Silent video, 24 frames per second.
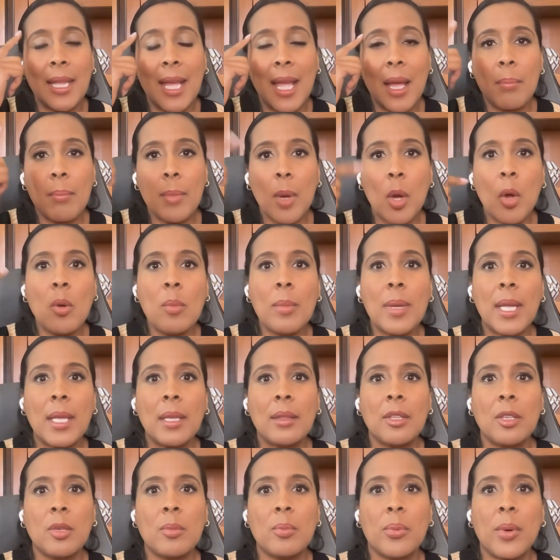that
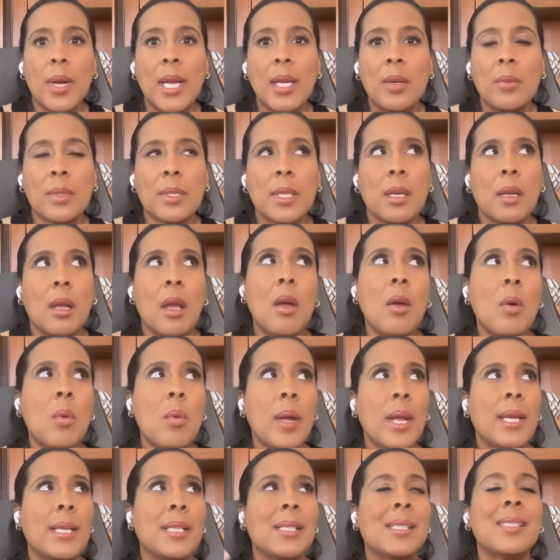moment their brain was like oh
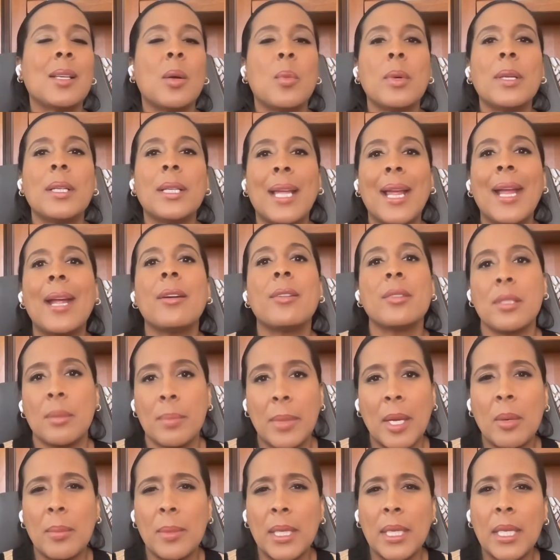wait someone cares
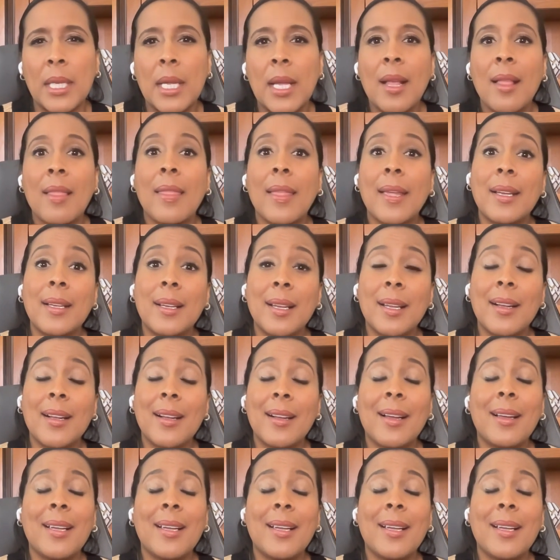about me like